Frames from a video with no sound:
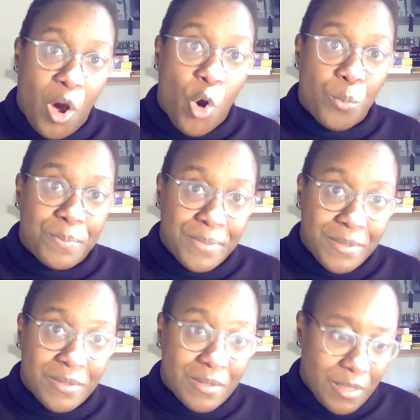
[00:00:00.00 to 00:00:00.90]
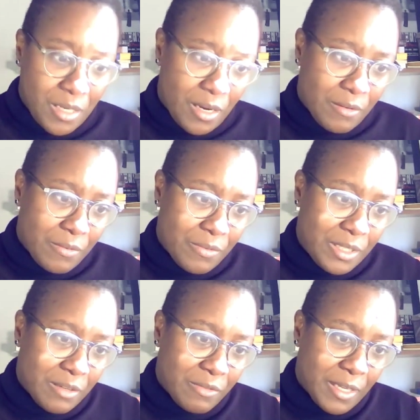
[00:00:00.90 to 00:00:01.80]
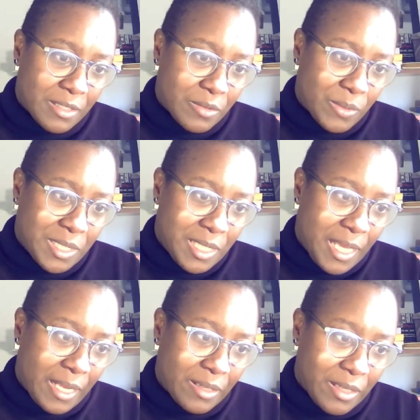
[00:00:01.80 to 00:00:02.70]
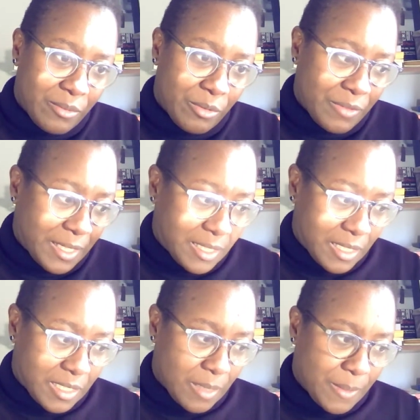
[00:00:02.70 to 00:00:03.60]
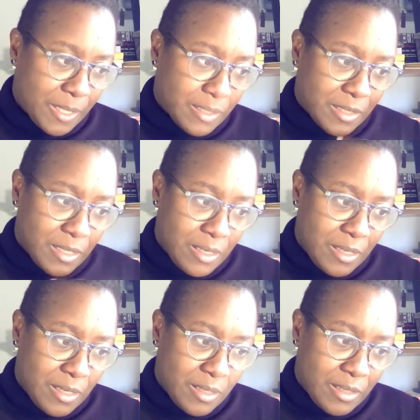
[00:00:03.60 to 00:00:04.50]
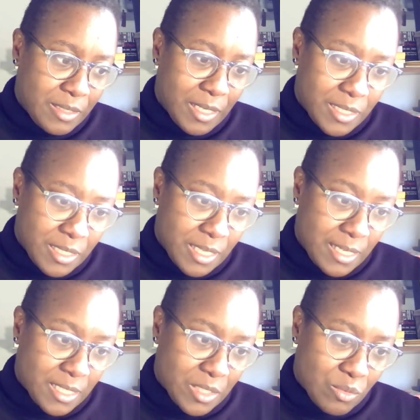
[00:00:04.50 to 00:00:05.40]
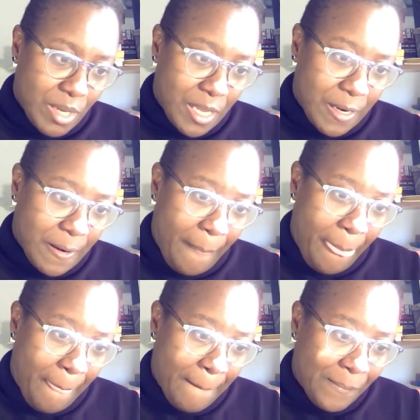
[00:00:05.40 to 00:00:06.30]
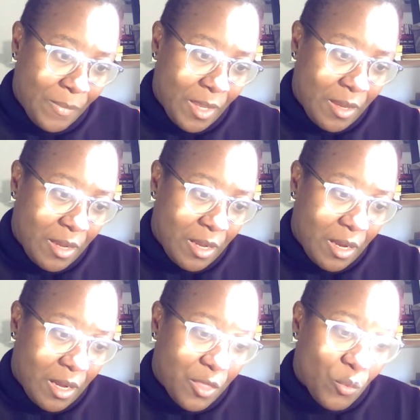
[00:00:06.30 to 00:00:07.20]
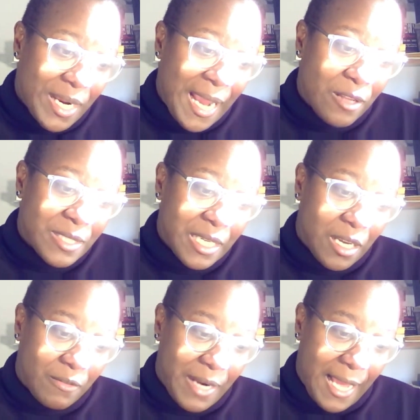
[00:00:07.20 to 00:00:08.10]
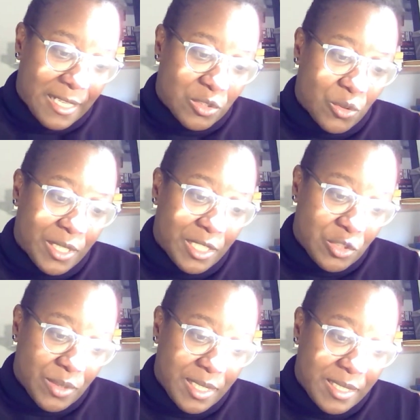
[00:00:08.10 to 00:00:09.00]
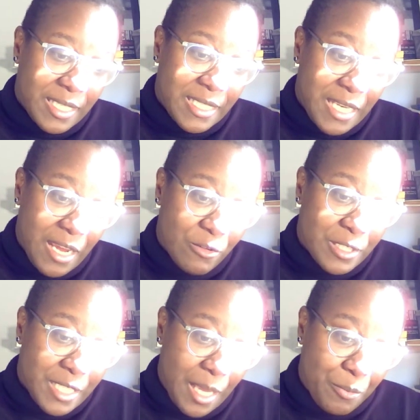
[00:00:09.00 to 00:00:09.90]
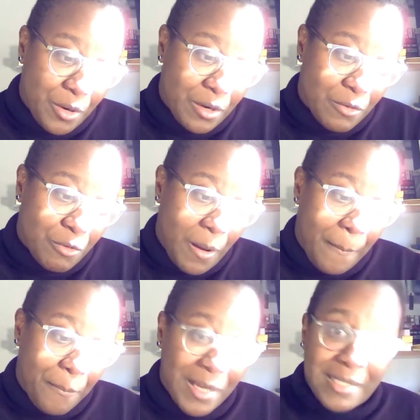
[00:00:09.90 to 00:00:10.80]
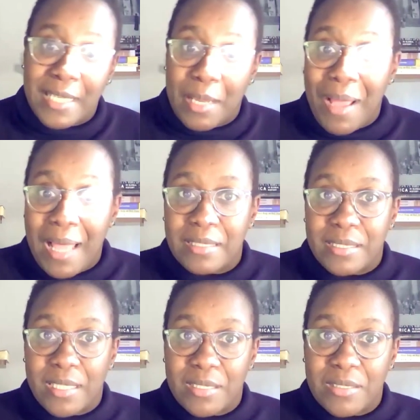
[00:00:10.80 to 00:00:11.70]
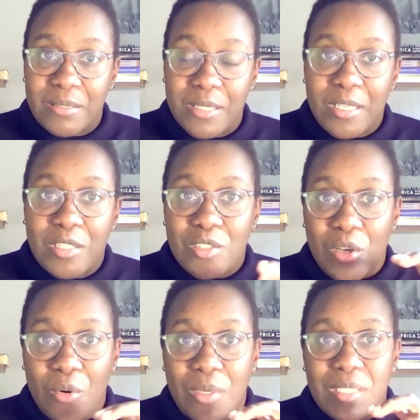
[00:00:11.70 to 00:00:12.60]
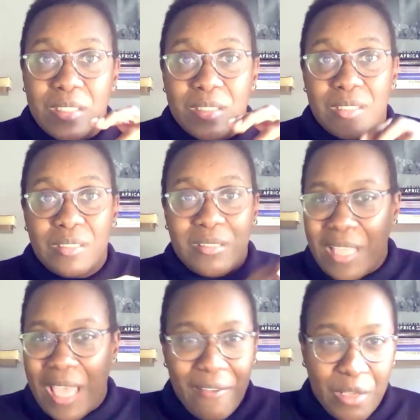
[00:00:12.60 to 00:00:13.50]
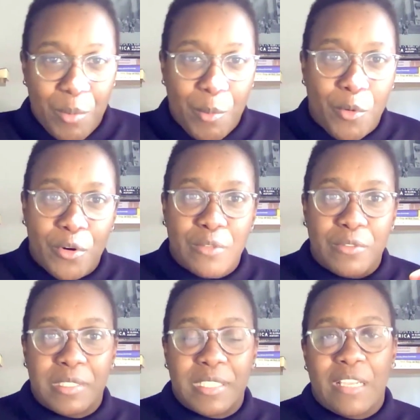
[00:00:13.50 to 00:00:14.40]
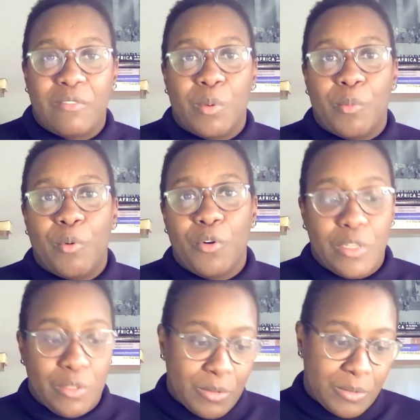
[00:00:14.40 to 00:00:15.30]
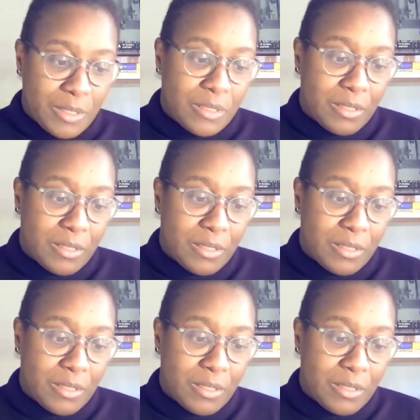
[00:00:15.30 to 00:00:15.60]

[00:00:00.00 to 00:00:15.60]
hopes of the events. And we see that reflected in some of these sentences I just read. The recounting of national histories is never separate from present day politics. So it is having a memorial for the sake of a memorial,